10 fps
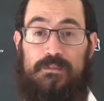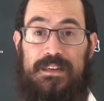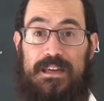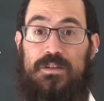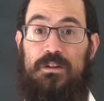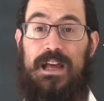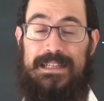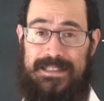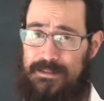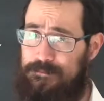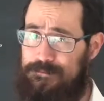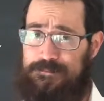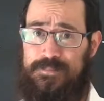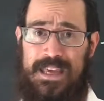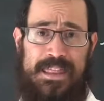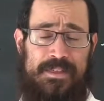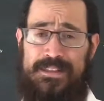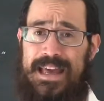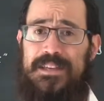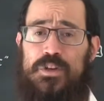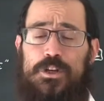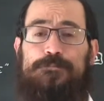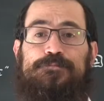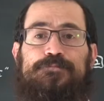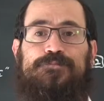of the Israelites in the desert,